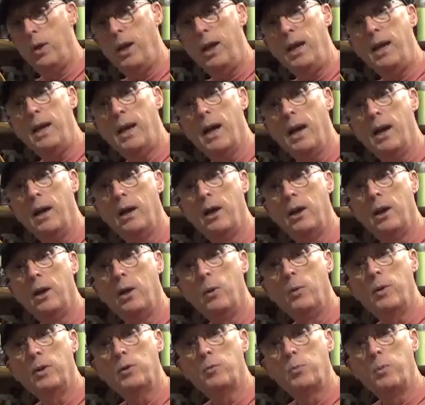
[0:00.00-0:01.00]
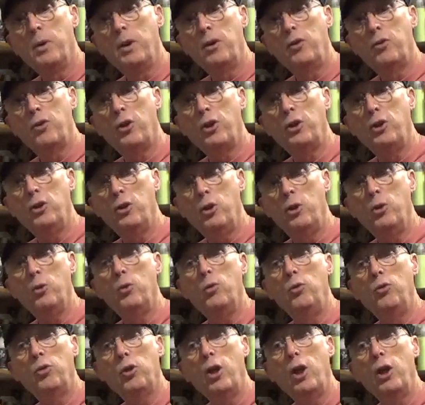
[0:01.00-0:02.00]
here, which means I
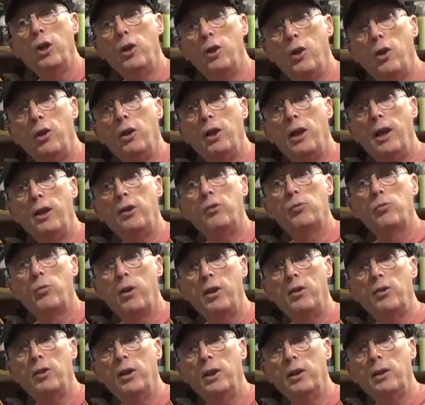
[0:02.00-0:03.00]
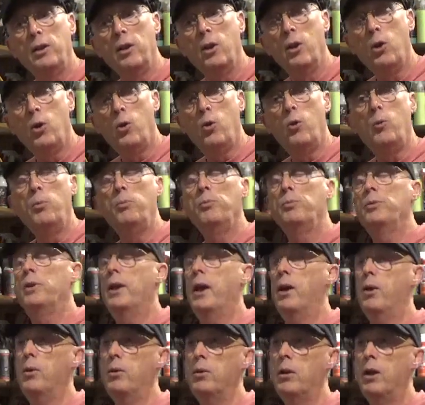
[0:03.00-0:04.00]
use a lot less resin, or
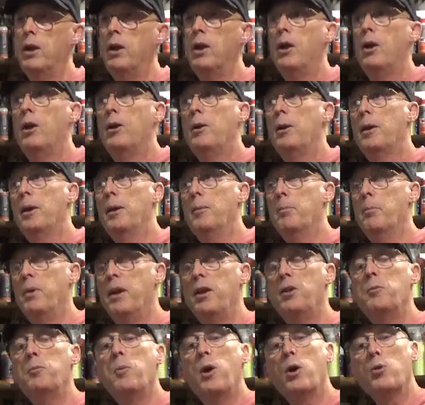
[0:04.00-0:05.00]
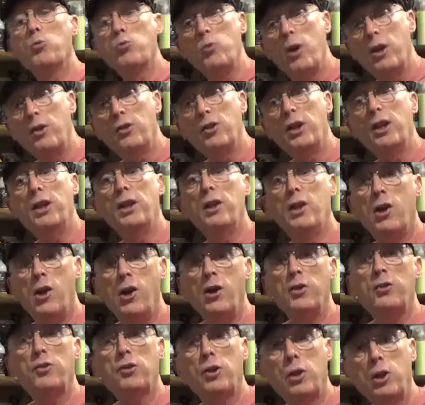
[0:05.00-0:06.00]
no, it means my resin
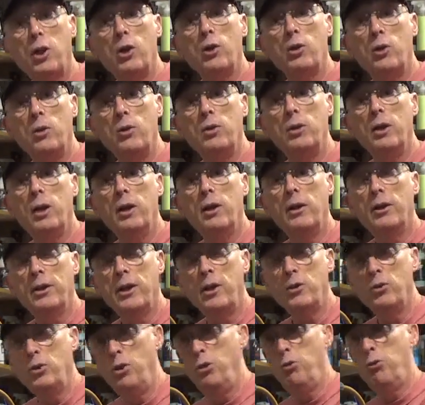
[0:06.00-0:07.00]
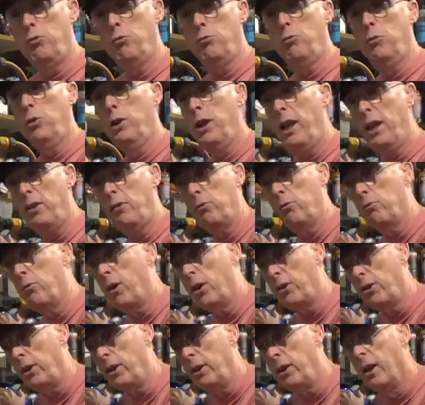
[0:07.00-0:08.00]
lasts a lot longer. I don't use less
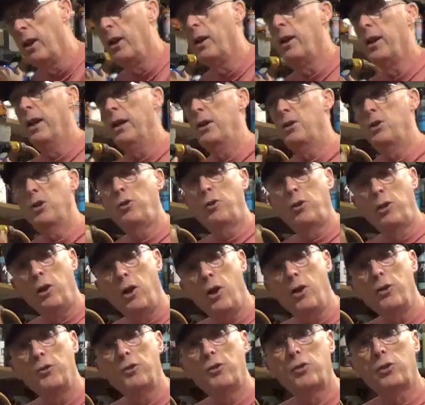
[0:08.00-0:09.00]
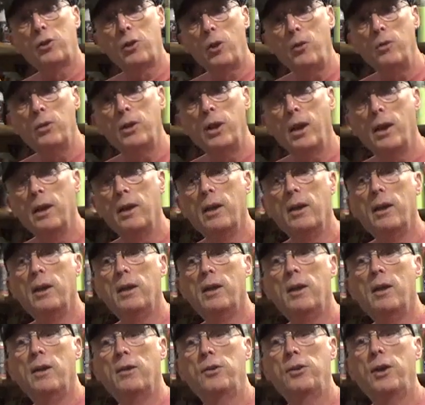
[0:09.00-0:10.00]
resin, it just lasts longer.
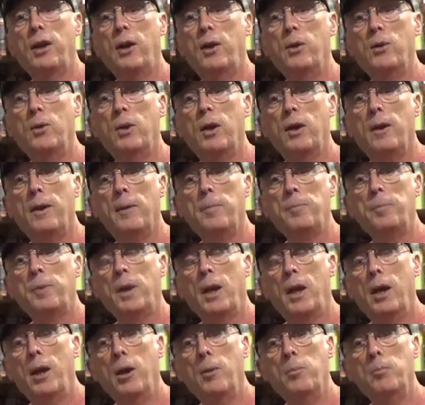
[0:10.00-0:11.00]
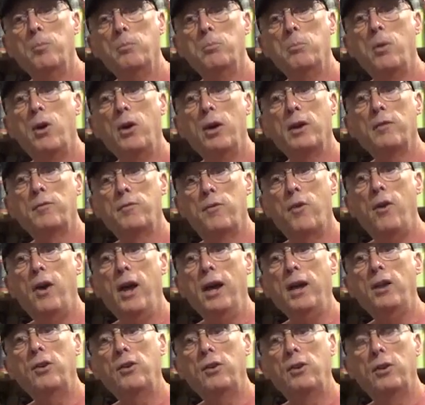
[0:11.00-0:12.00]
So my
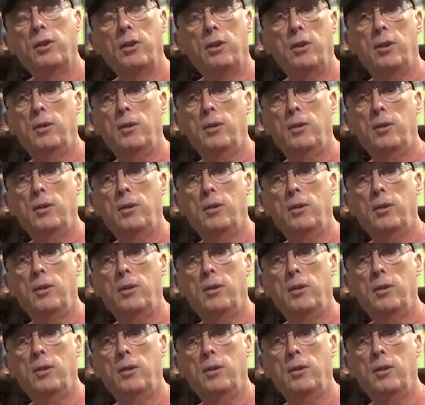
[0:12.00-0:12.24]
advice,